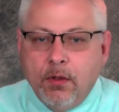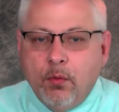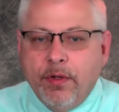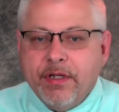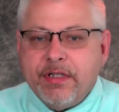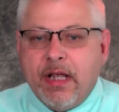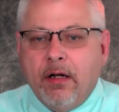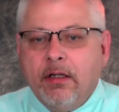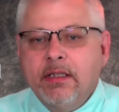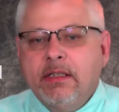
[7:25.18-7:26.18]
With a
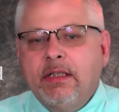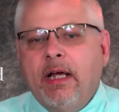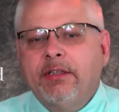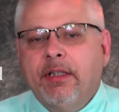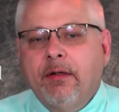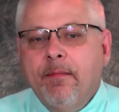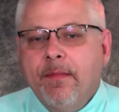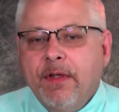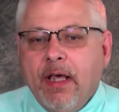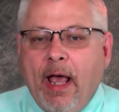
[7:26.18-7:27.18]
seller concession,
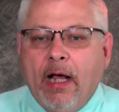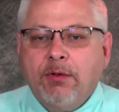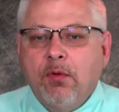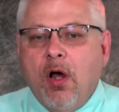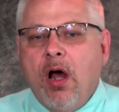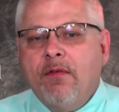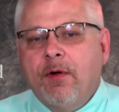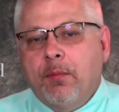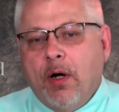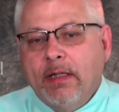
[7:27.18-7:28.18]
the actual
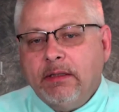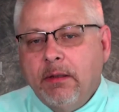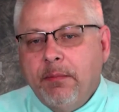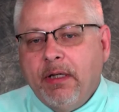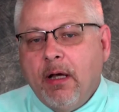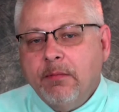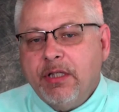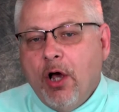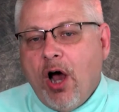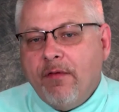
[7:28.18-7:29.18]
offer price becomes
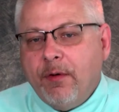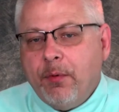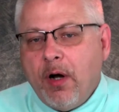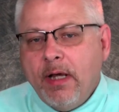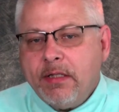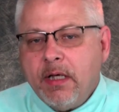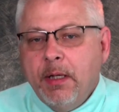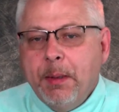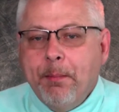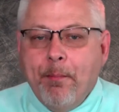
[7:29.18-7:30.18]
the offer price
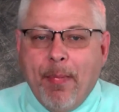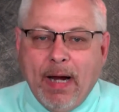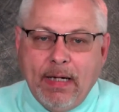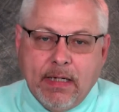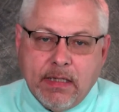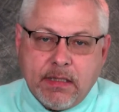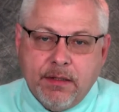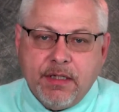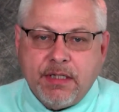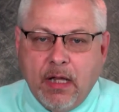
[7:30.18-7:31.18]
minus
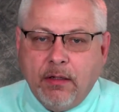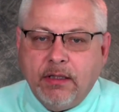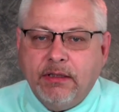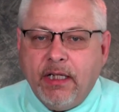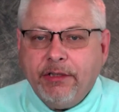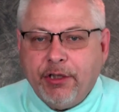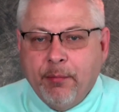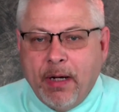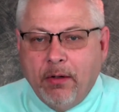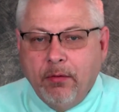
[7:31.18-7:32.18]
the seller concession
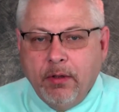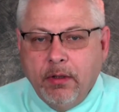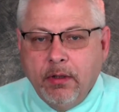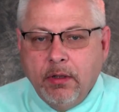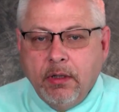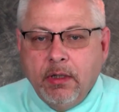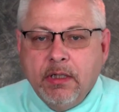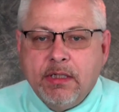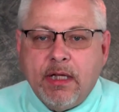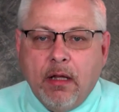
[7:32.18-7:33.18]
amount.
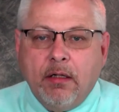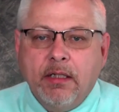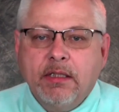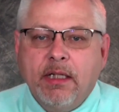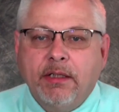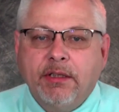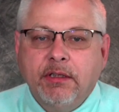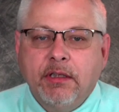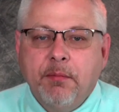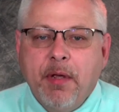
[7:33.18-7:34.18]
Seller
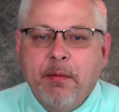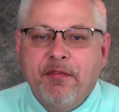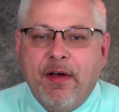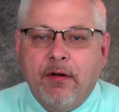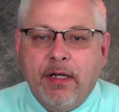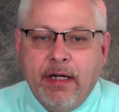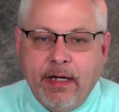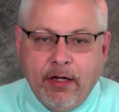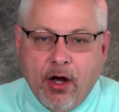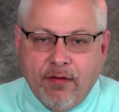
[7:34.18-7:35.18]
concessions may be found in
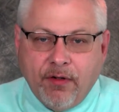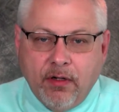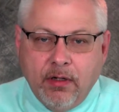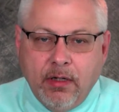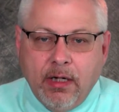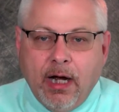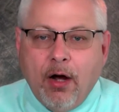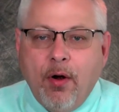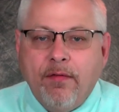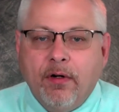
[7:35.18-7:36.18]
any offer.
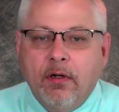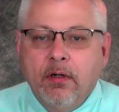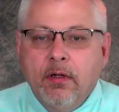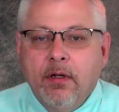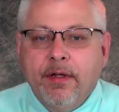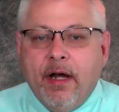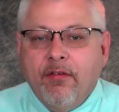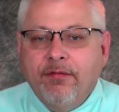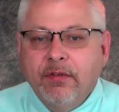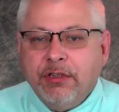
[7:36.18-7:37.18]
However, they
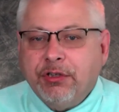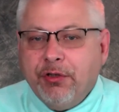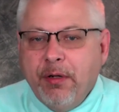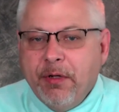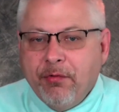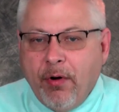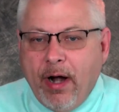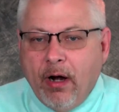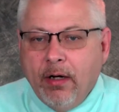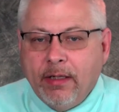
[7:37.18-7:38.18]
are extremely
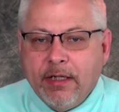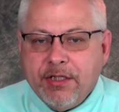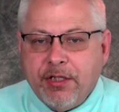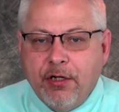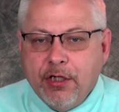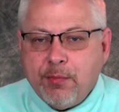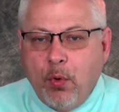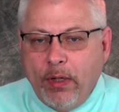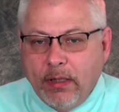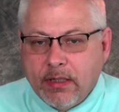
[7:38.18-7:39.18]
rare and considered as
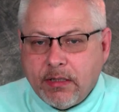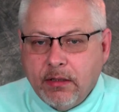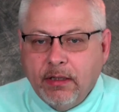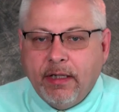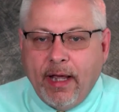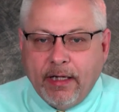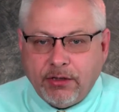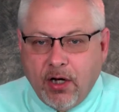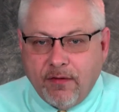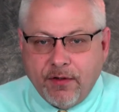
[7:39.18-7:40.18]
pointless in
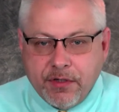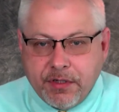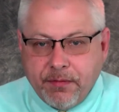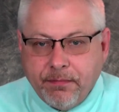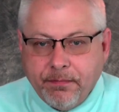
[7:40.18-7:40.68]
cash offers.